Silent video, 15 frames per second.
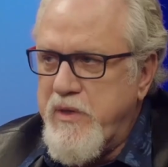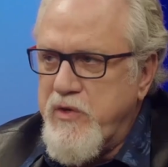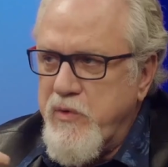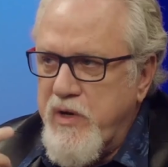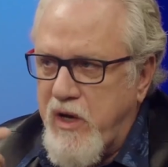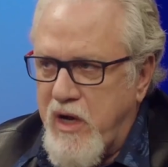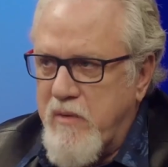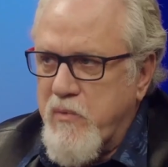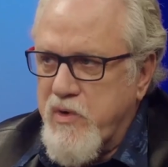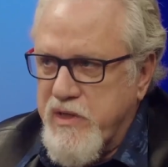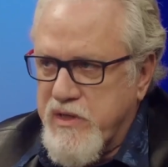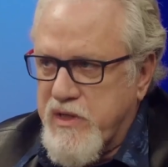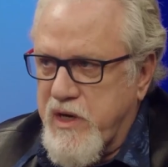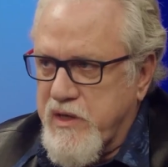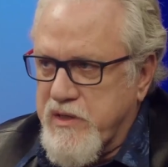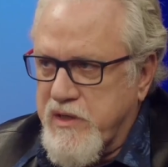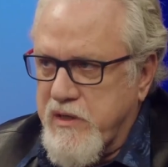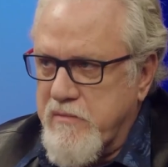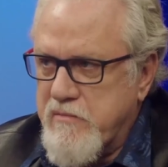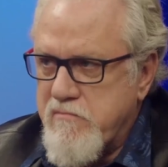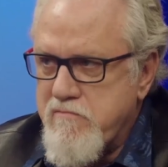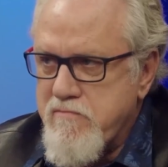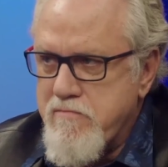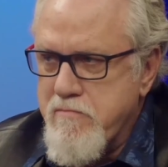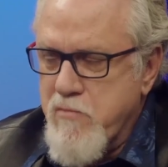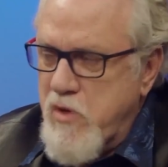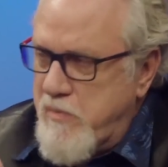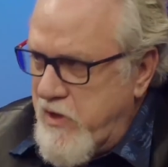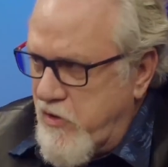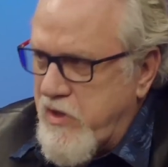we'll be doing a lot more discussing.
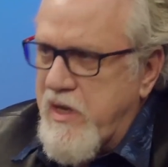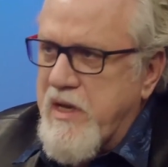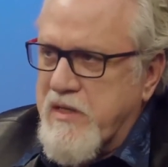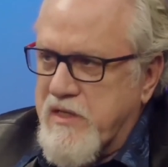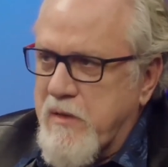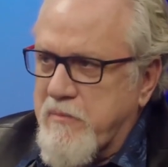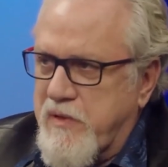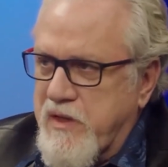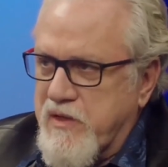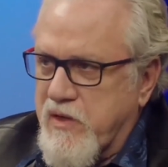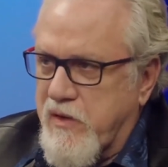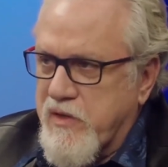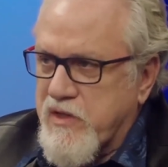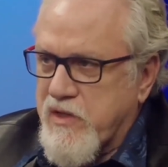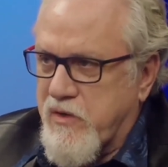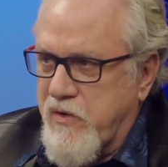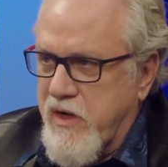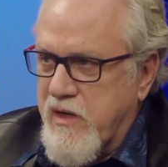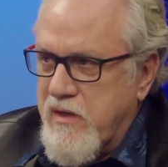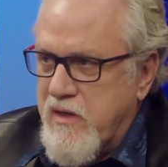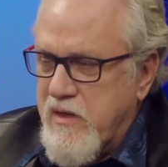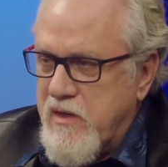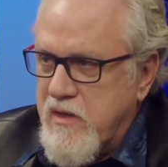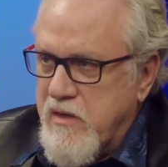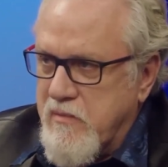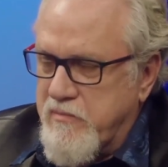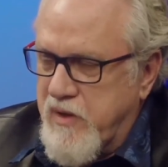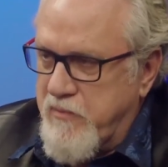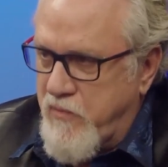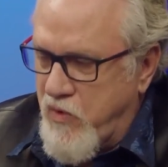We'll be looking at some things on the screen,
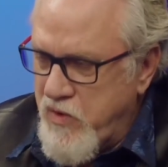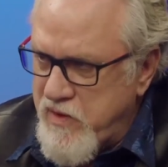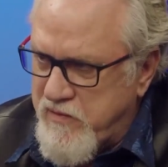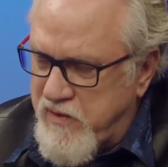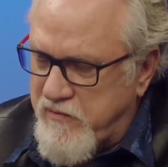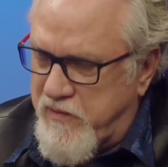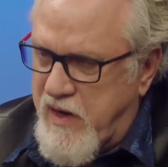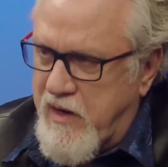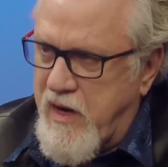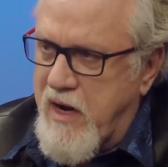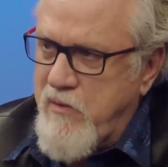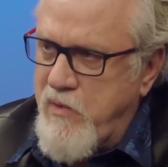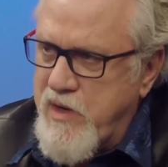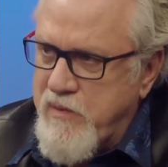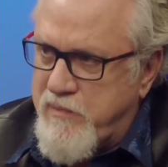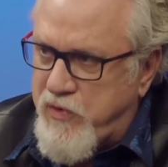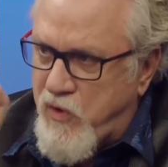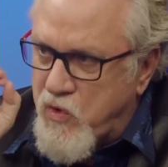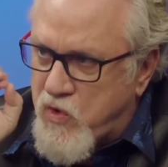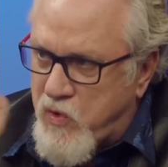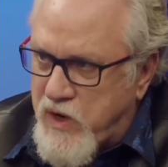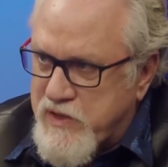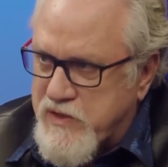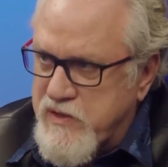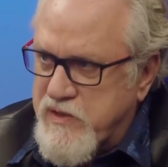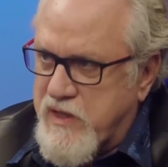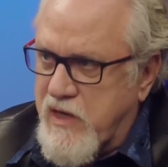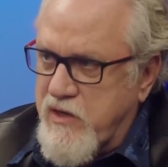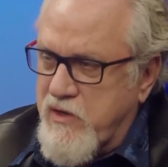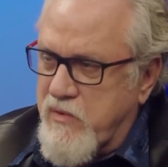but more than the fact, I want to throw questions